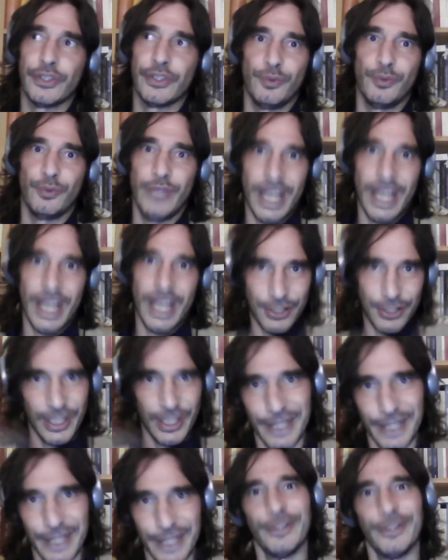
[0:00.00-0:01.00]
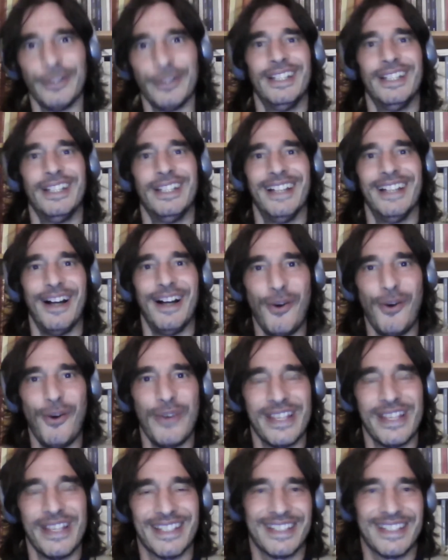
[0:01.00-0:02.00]
we actually live
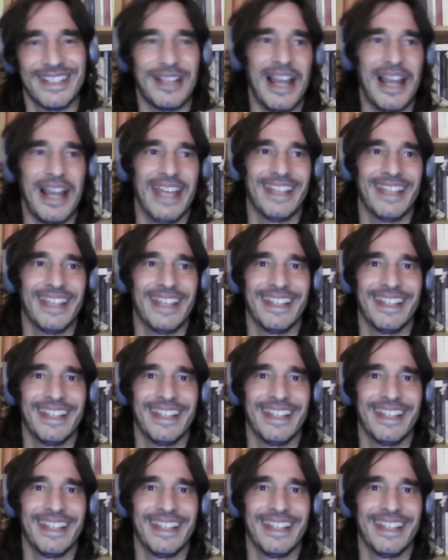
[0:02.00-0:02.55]
always like